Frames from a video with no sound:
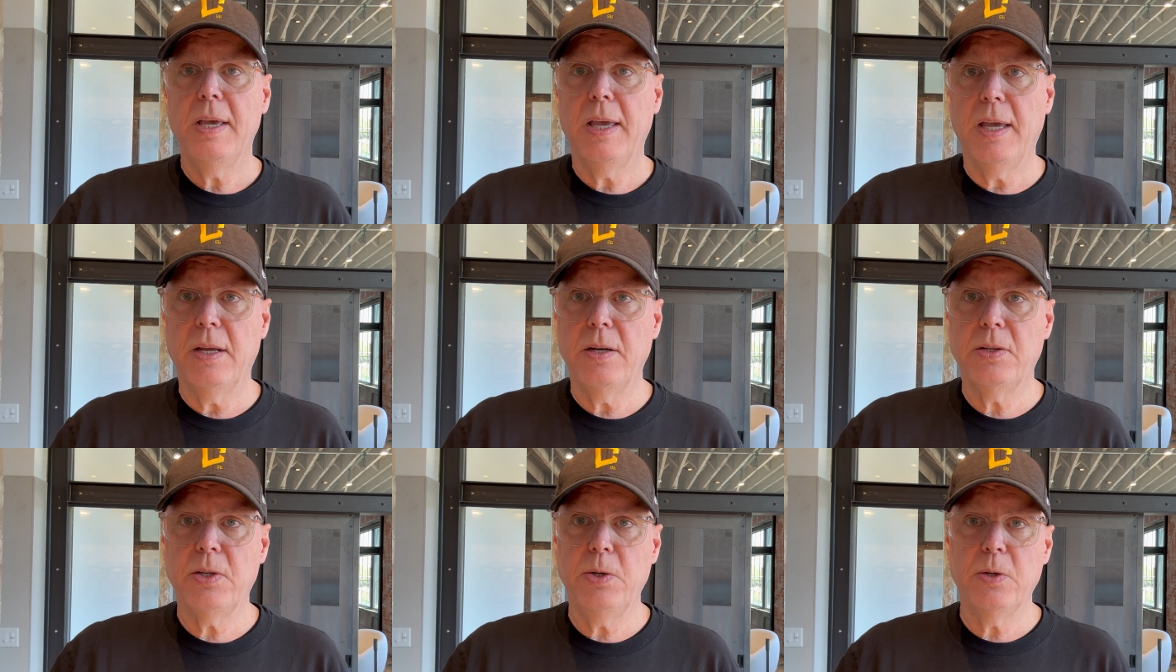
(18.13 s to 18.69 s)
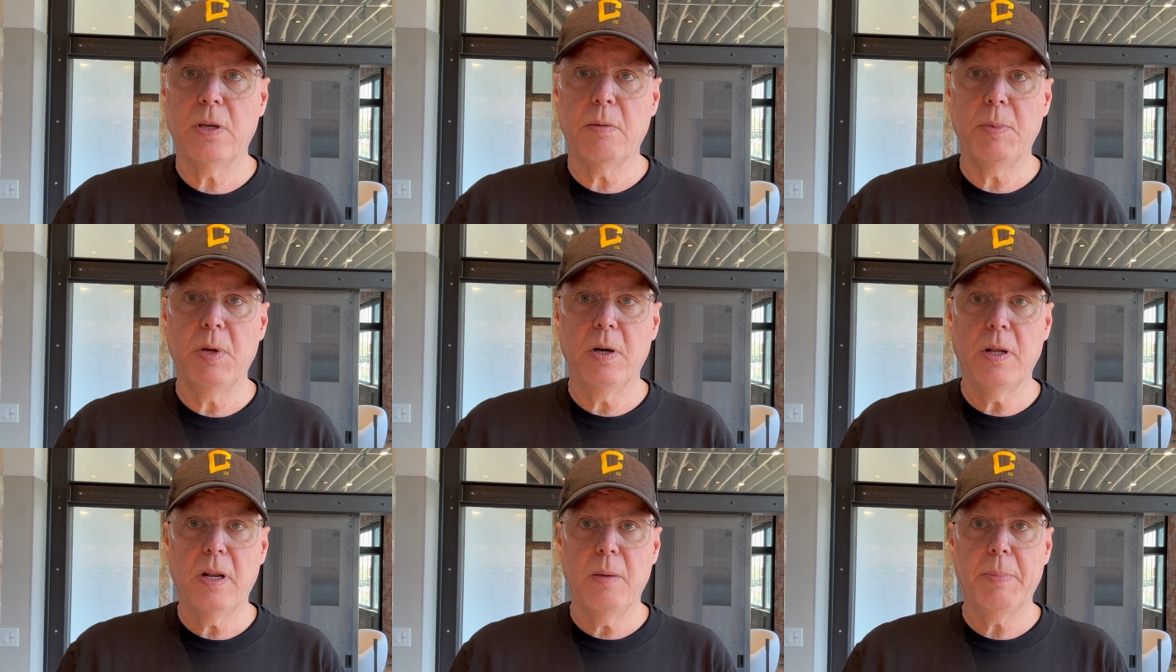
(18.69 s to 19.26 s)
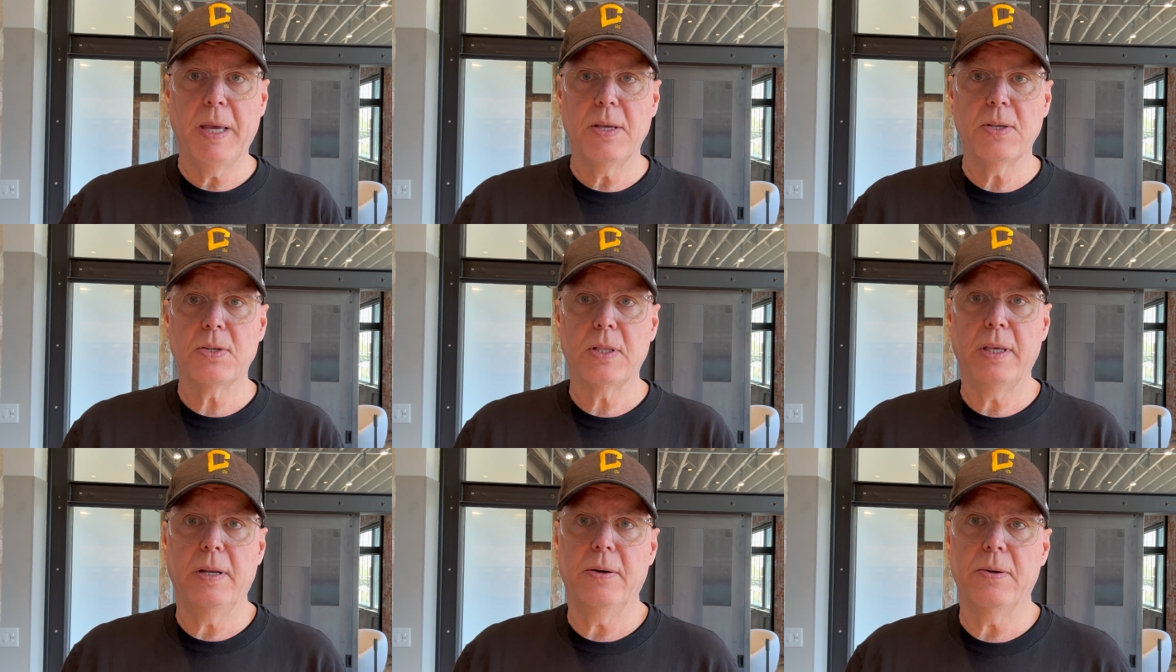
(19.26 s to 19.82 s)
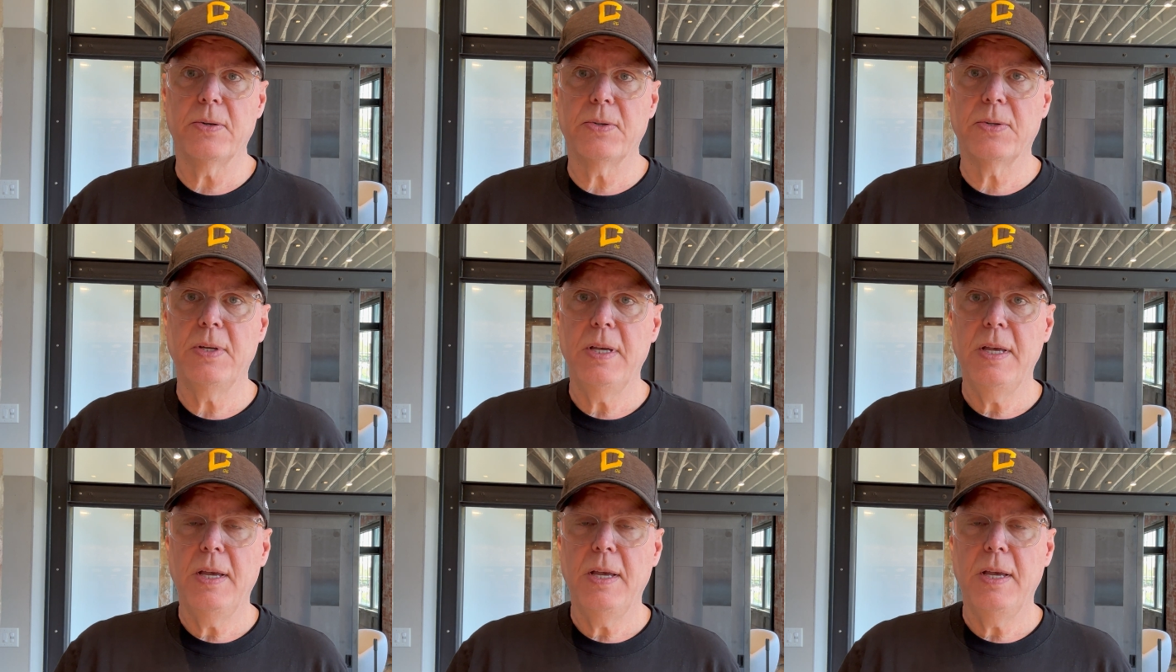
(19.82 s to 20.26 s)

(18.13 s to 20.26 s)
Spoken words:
into community-based leaders,